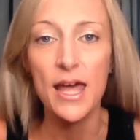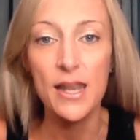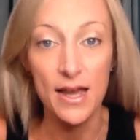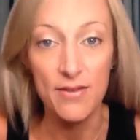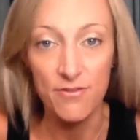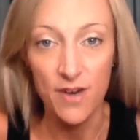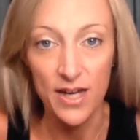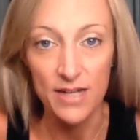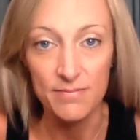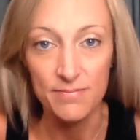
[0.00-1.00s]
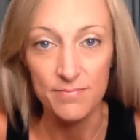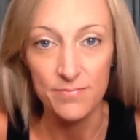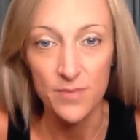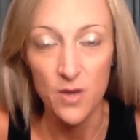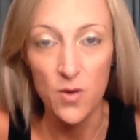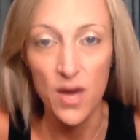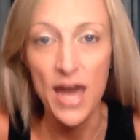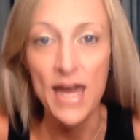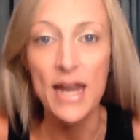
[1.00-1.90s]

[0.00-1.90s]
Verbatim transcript: and I am fine. Okay.